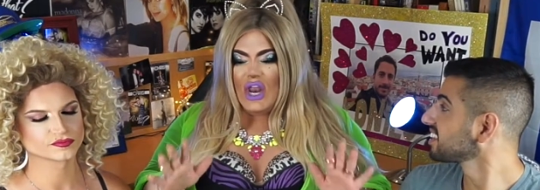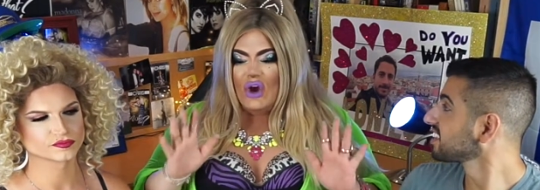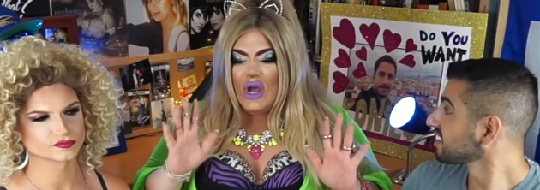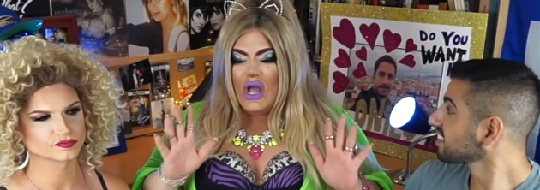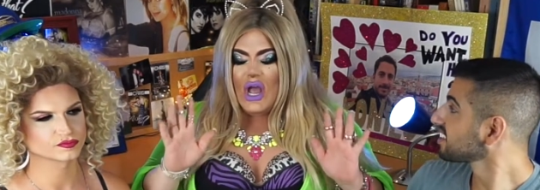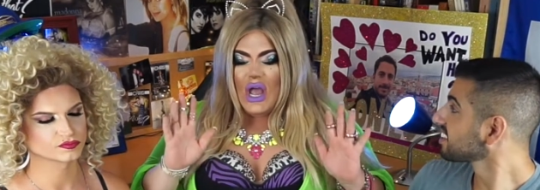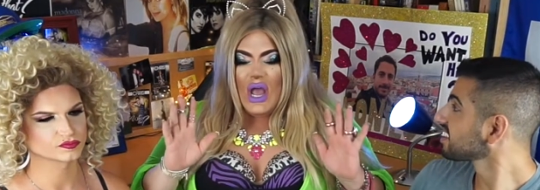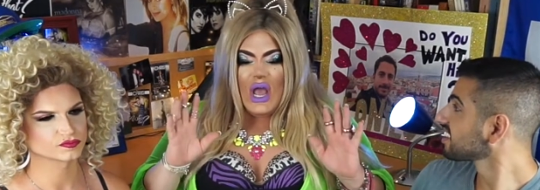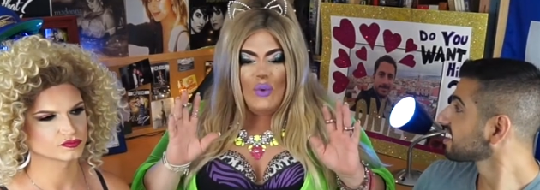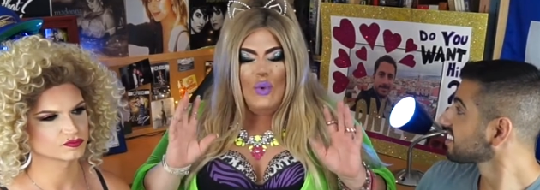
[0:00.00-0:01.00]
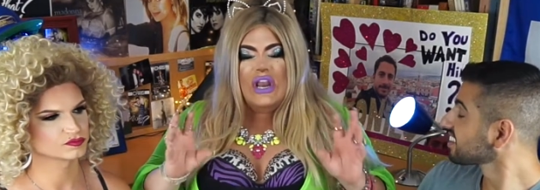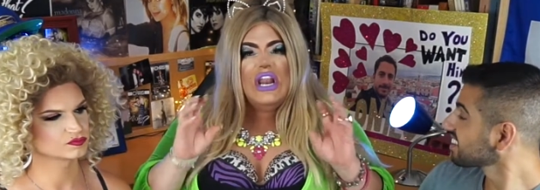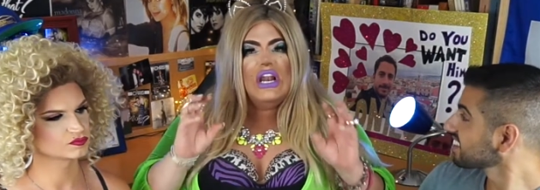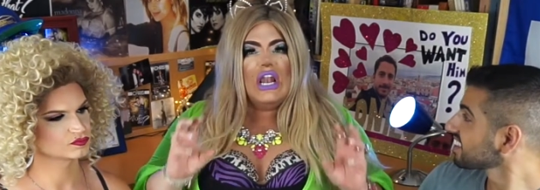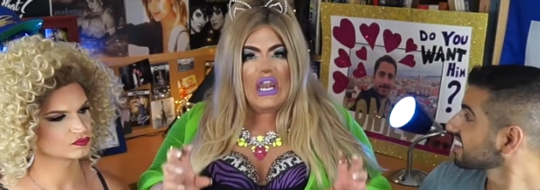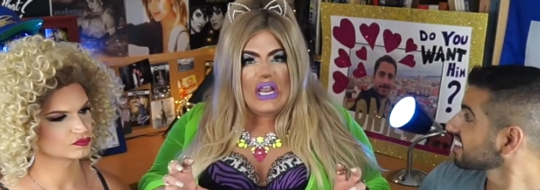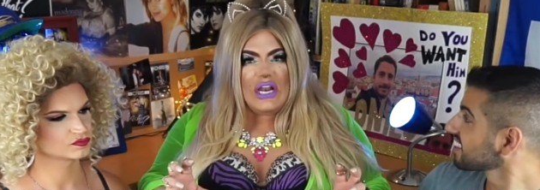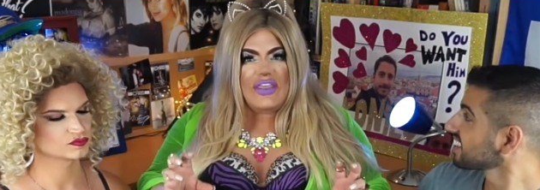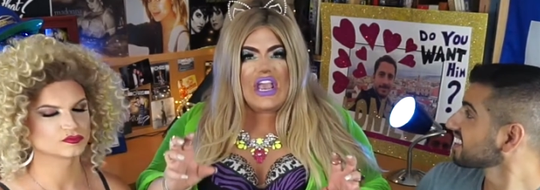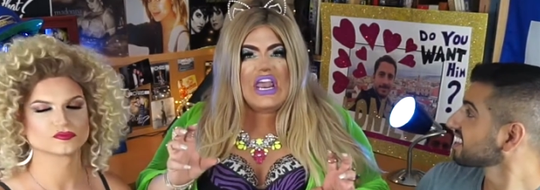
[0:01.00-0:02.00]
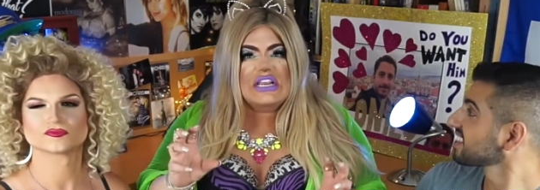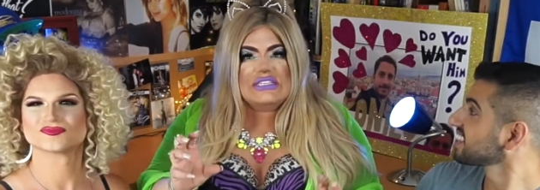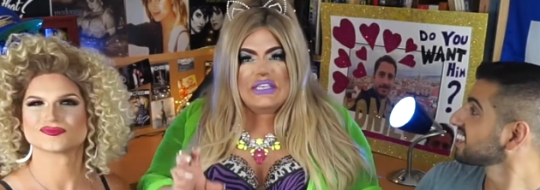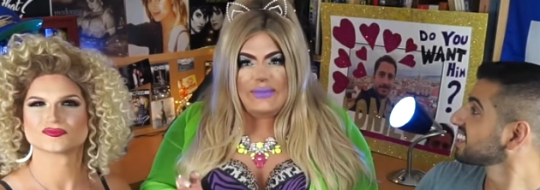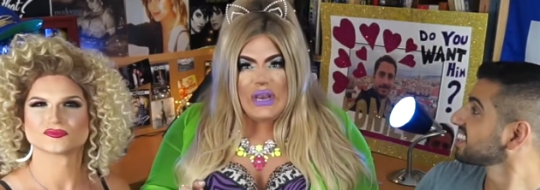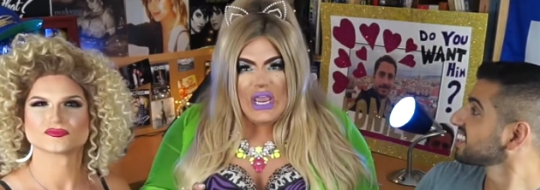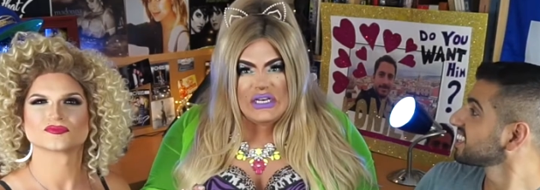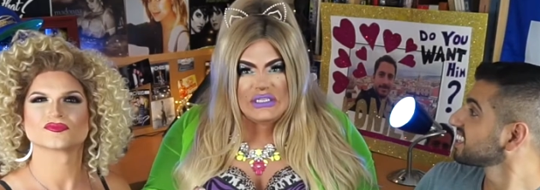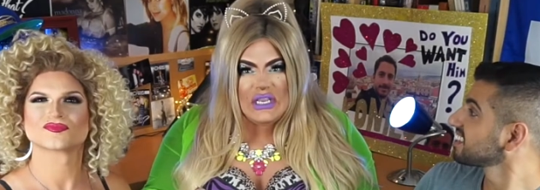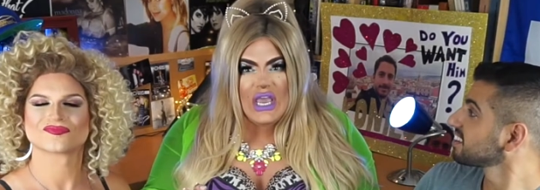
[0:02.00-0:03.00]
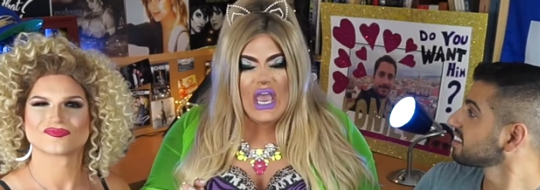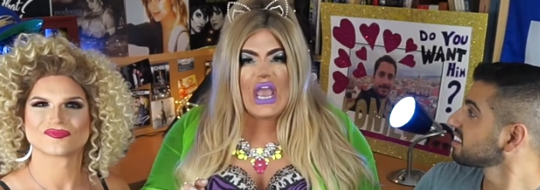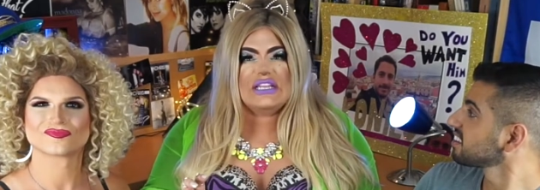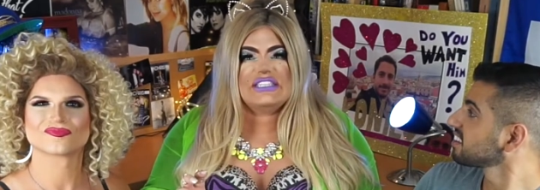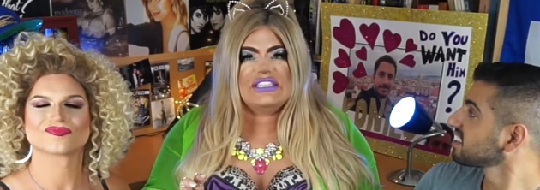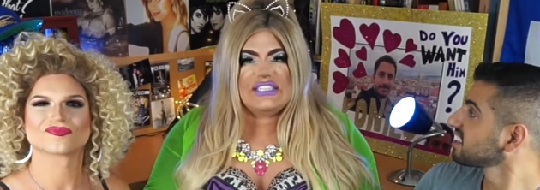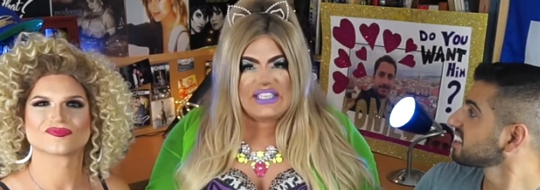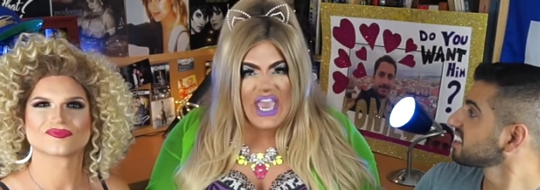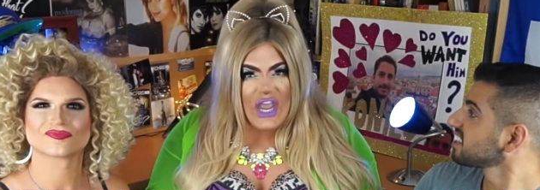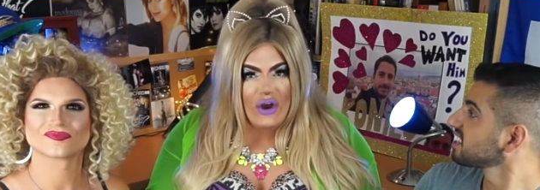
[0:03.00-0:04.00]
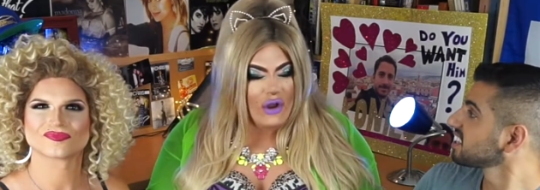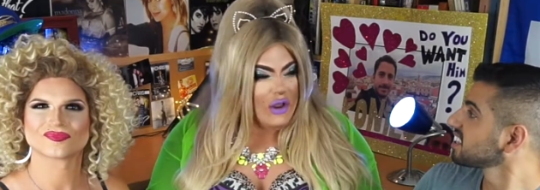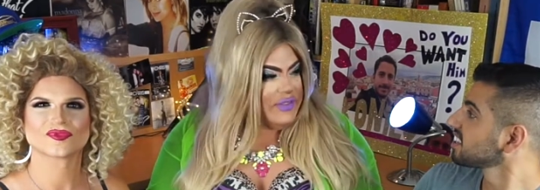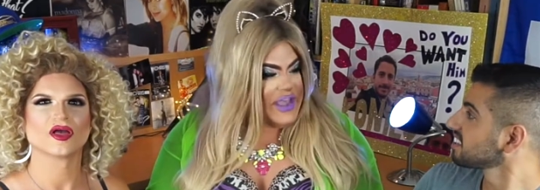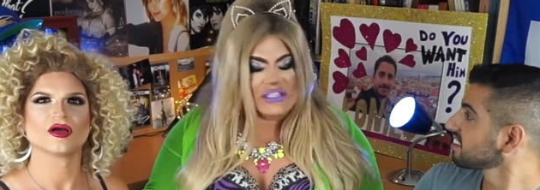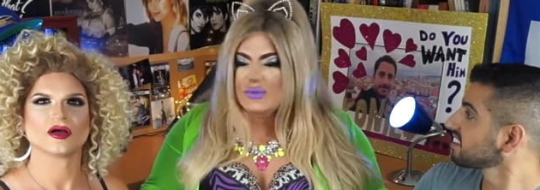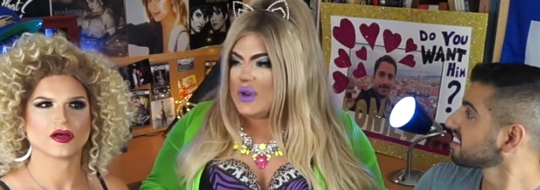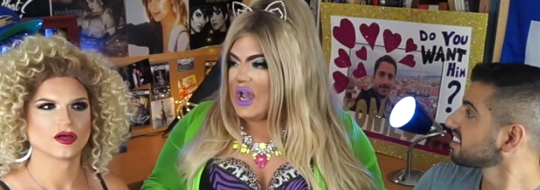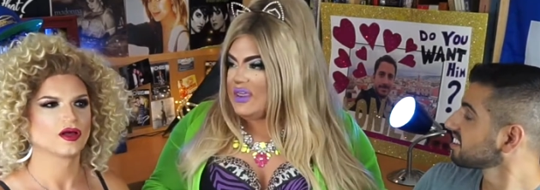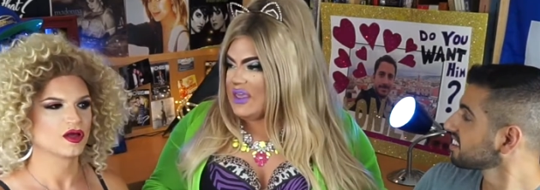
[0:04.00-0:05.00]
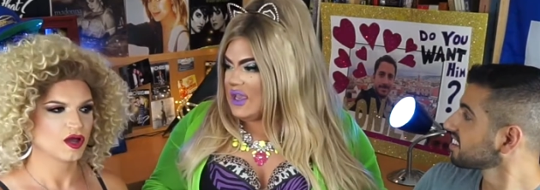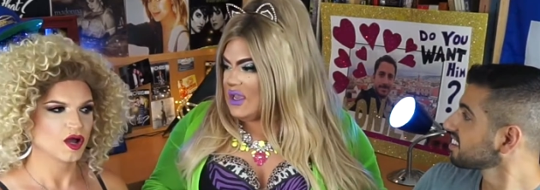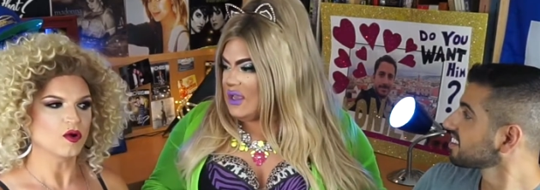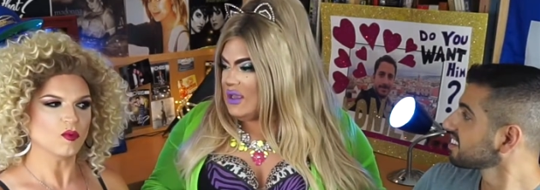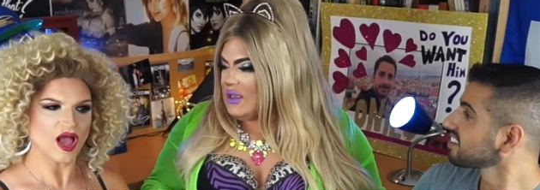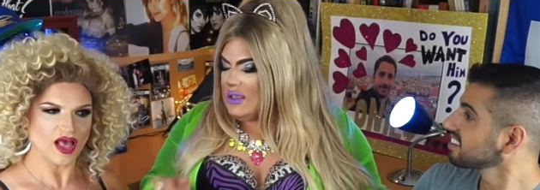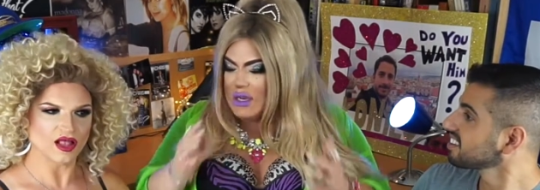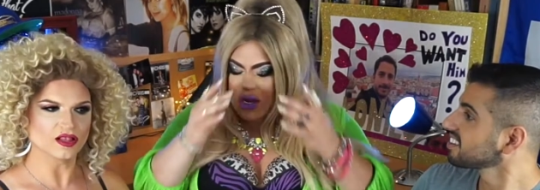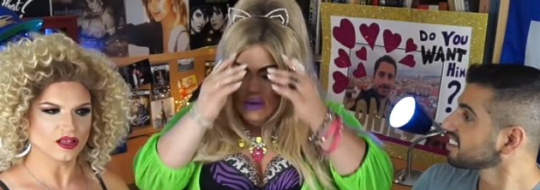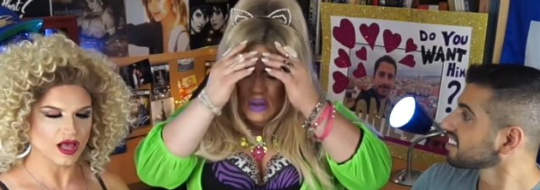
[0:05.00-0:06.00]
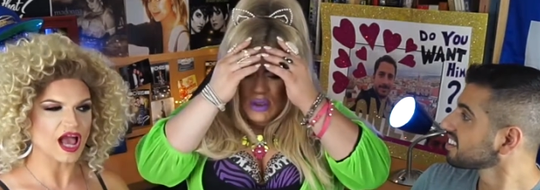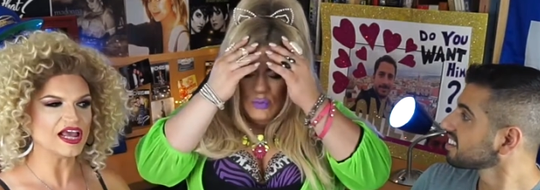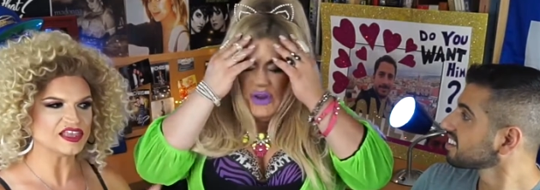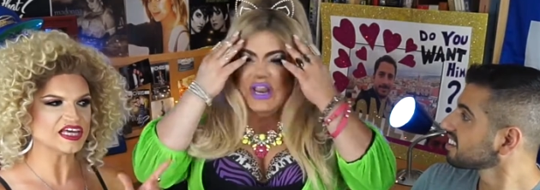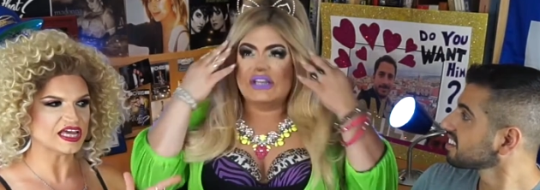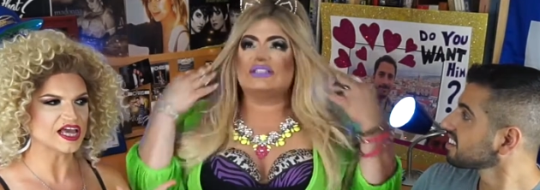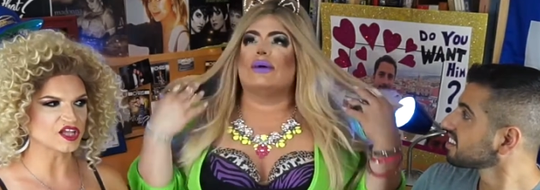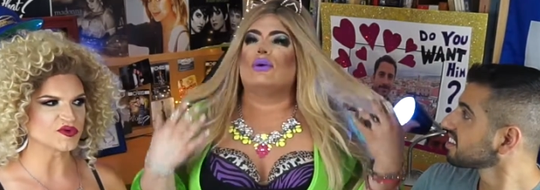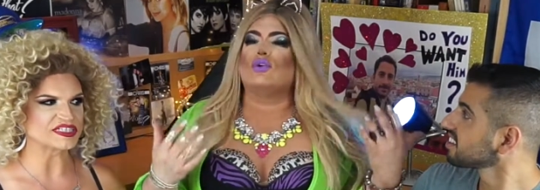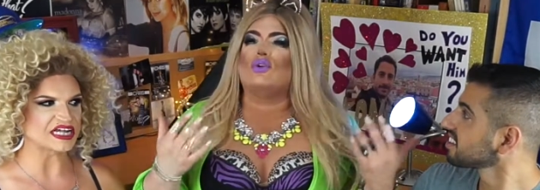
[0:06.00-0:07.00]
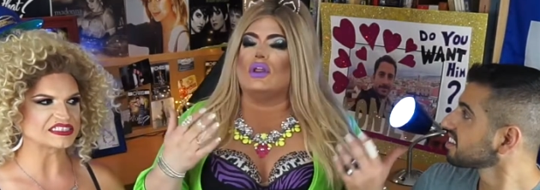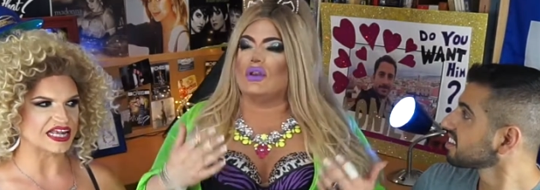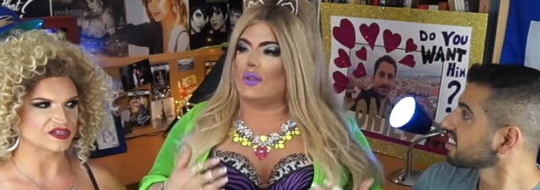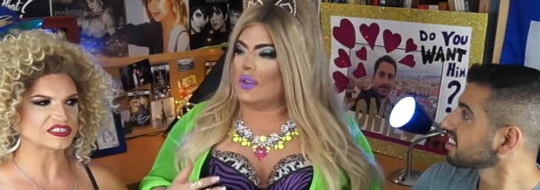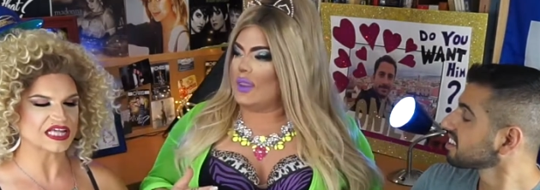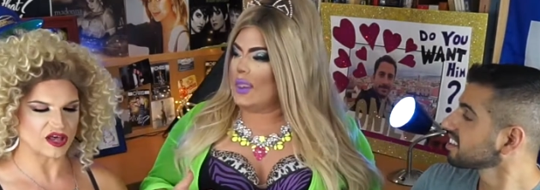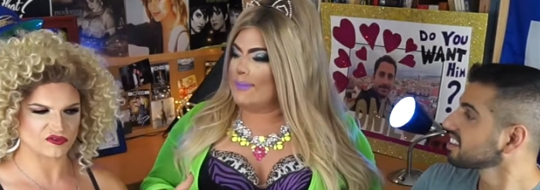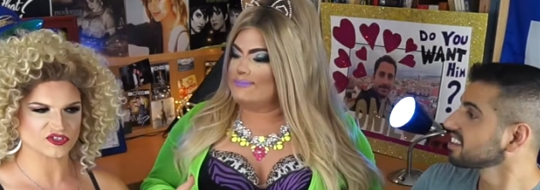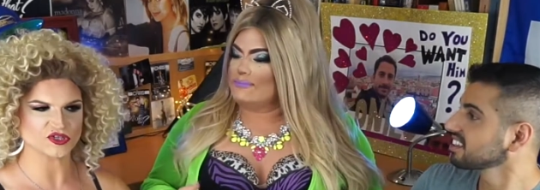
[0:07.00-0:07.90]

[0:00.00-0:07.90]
Speaker 1: you know, uh, we need a leader that can intimidate and scare. That's what I think. Well, you know, I we think Hillary someone, does that herself